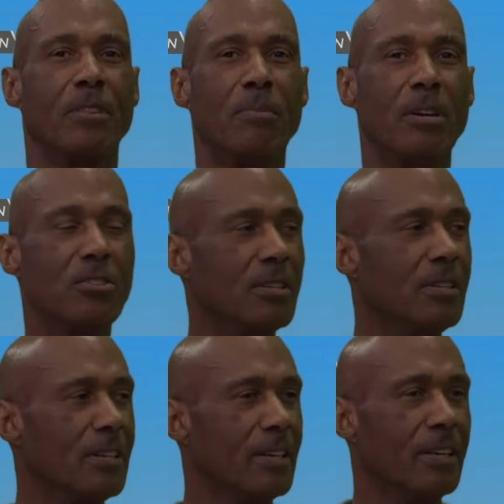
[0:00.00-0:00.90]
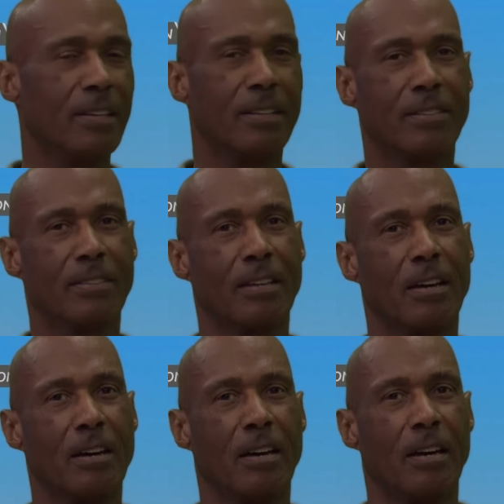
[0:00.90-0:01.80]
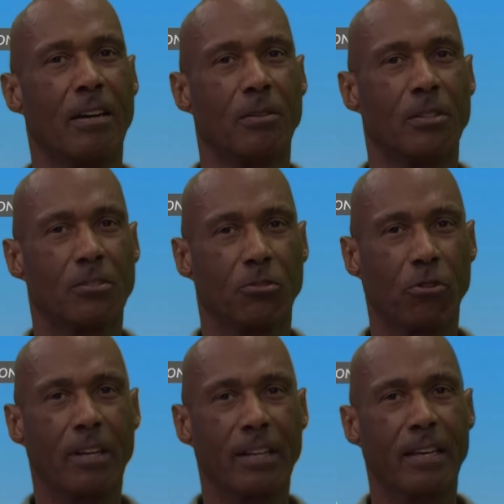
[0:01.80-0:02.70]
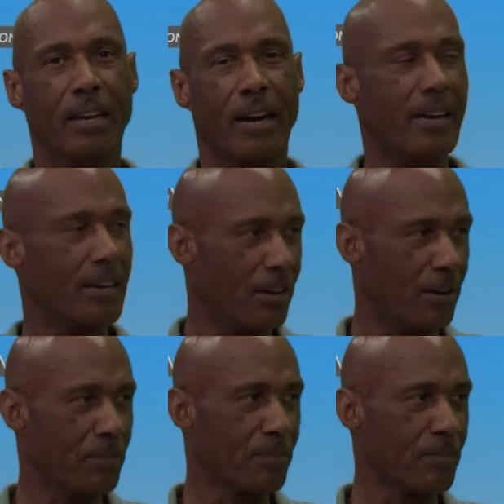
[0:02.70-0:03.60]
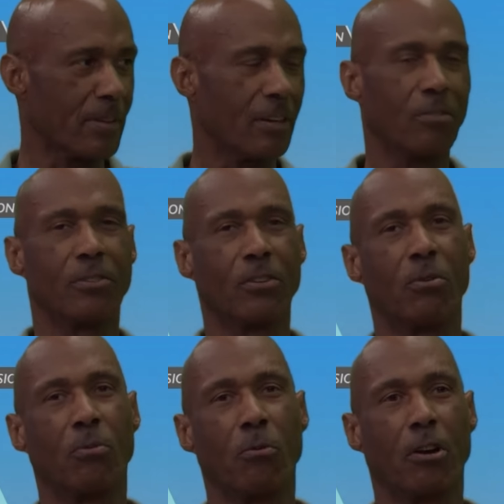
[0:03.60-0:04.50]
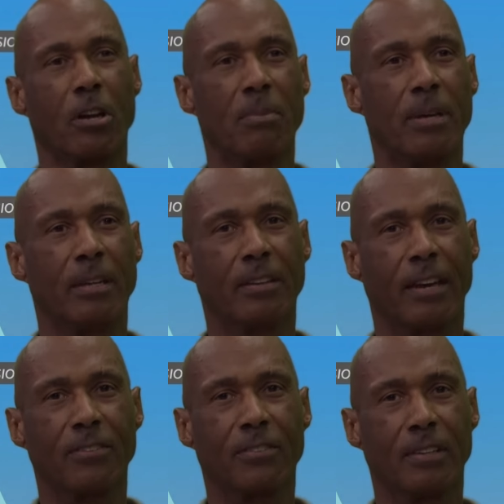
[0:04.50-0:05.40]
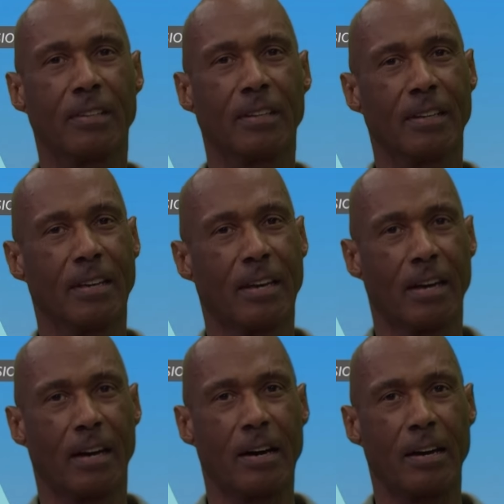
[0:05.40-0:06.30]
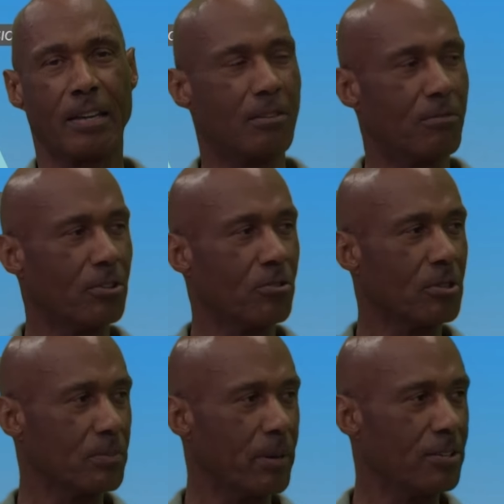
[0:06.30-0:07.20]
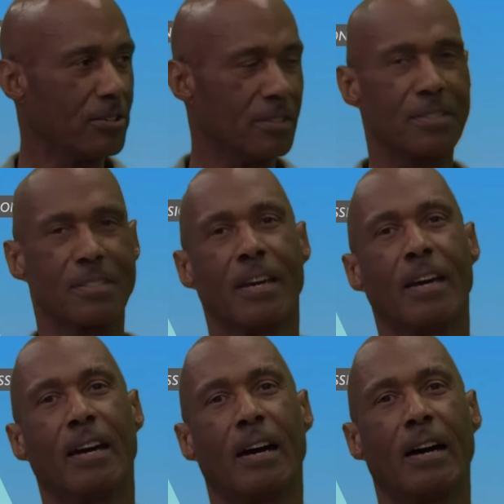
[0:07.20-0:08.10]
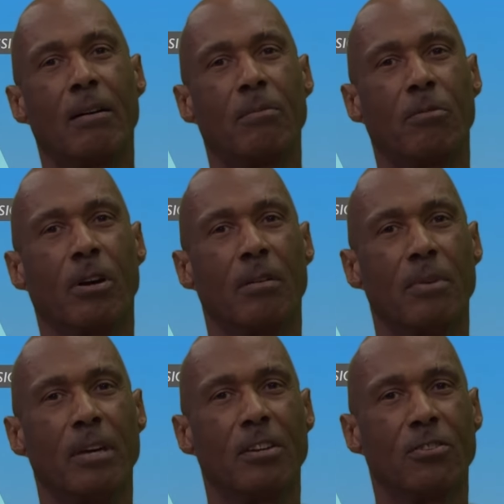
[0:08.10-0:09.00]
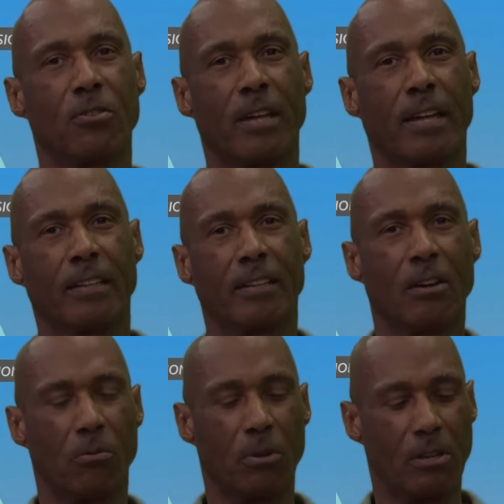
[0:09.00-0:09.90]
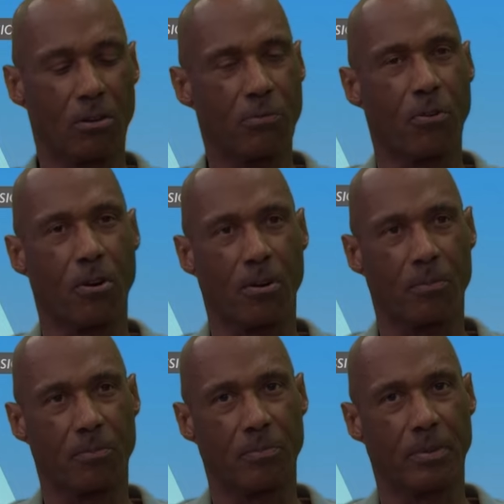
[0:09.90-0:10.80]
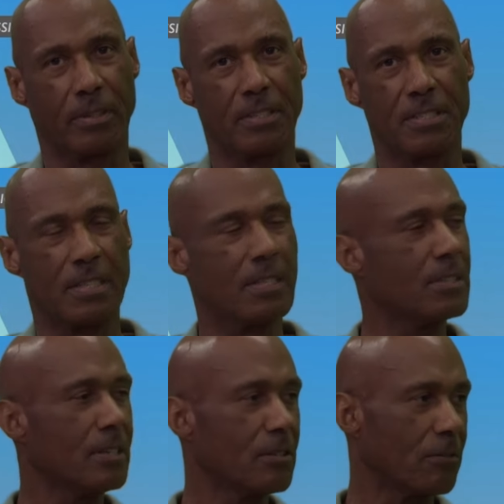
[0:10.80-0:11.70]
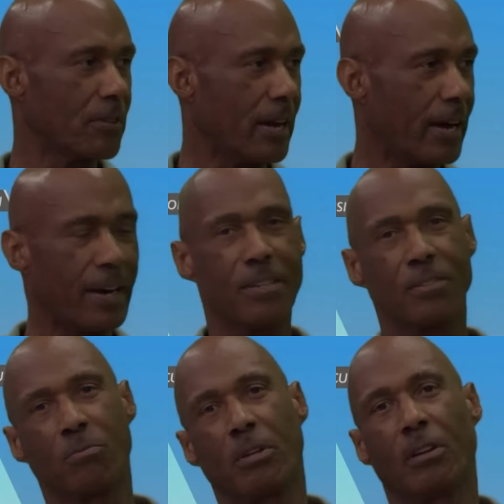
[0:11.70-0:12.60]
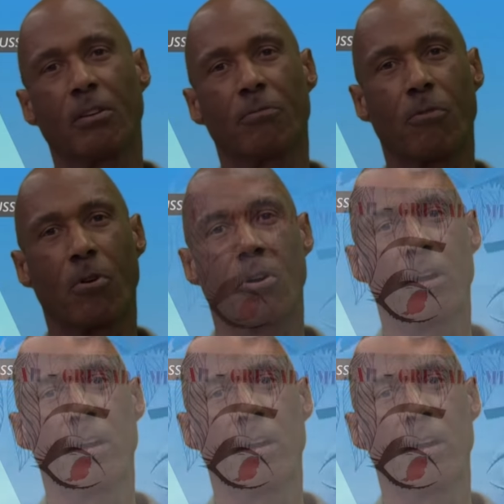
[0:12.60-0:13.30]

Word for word: mission is strictly eye care. So we're going to be testing uh, individuals, patients, um, making sure that we look for diseases of the eyes, we're looking for